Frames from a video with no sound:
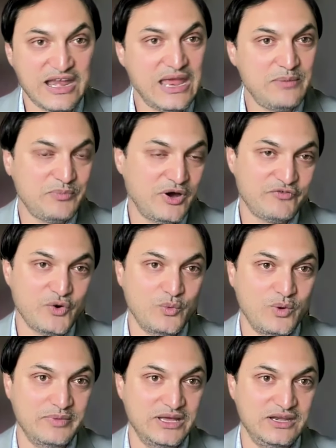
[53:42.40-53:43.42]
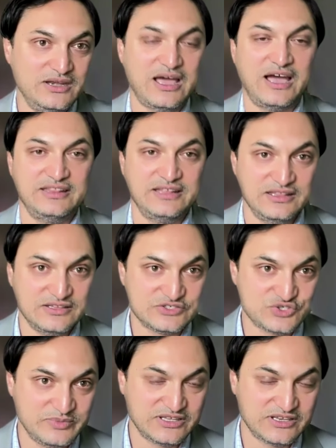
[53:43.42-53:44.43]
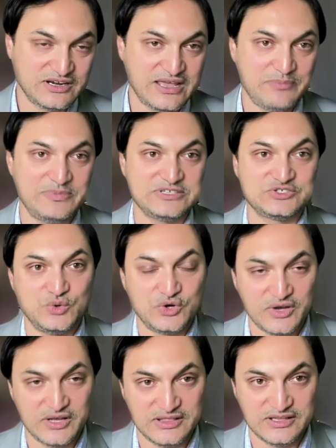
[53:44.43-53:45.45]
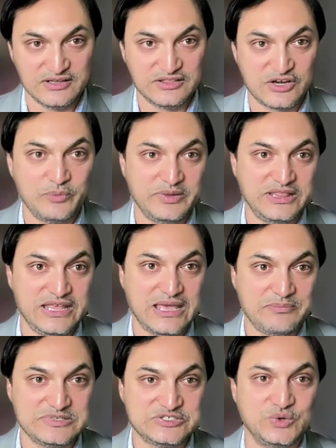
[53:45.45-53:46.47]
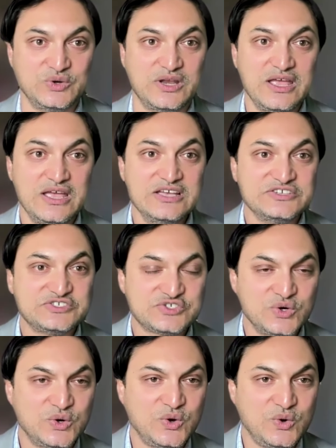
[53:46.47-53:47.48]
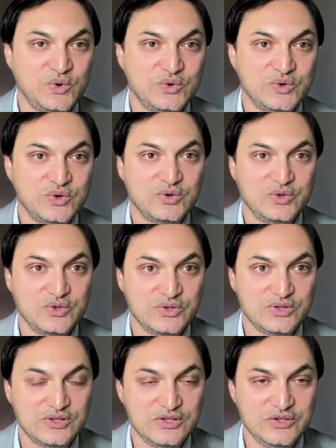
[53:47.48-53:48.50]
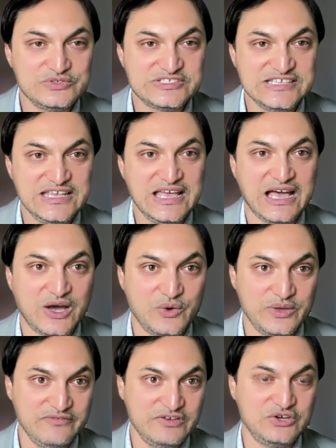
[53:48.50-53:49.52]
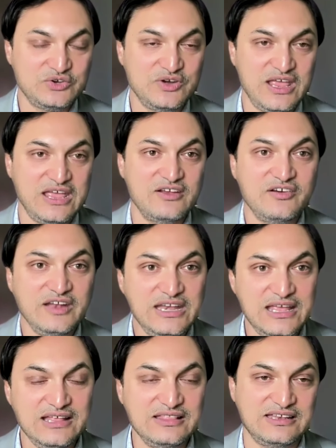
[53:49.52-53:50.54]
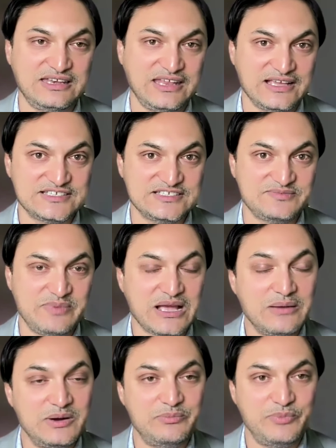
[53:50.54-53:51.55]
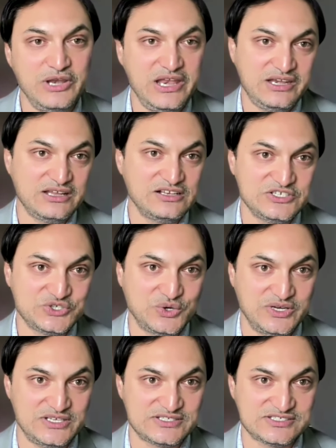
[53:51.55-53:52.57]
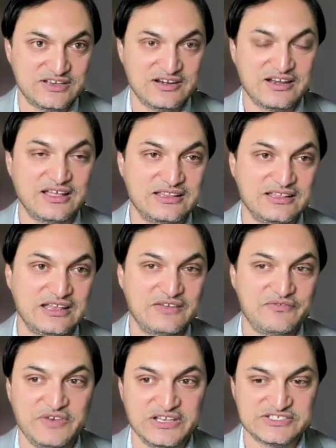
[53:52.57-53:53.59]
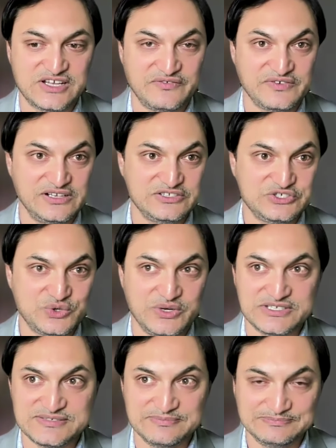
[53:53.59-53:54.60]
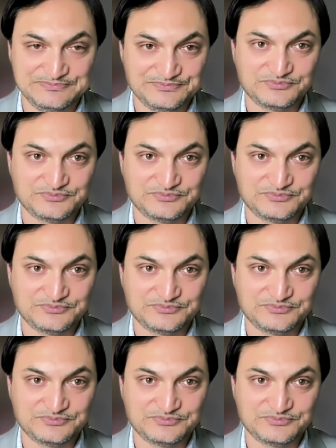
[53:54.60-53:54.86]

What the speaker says: rape of a woman, either in the Subhadra episode or in the Draupadi episode. So you see how even today, reading the text has become a political choice rather than a philosophical choice.